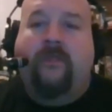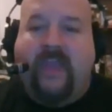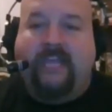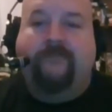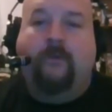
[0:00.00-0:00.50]

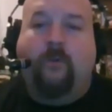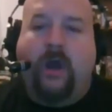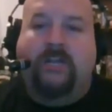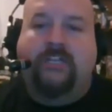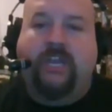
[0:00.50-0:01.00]
Thanks for
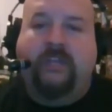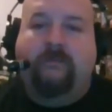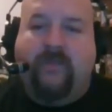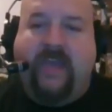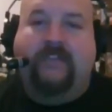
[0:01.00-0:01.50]

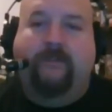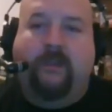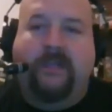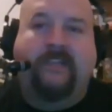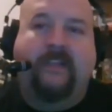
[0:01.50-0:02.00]
watching. Thanks for
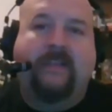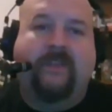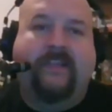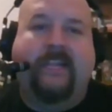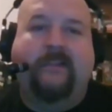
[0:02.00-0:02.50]
listening.
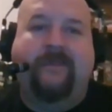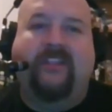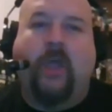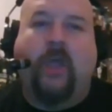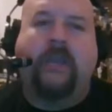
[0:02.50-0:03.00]
This has
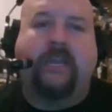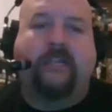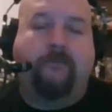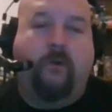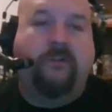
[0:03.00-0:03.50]
been Talking
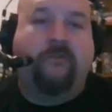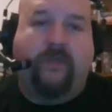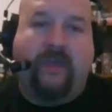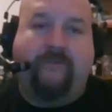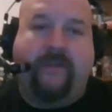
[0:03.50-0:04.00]
Sports
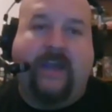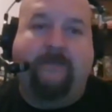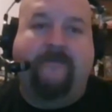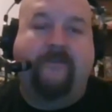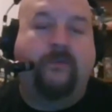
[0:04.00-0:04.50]
with Evan.
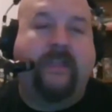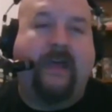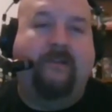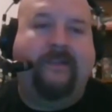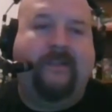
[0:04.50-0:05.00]
I'm Evan
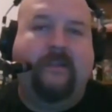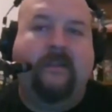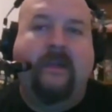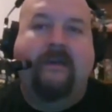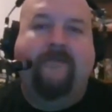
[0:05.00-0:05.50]
Witallison.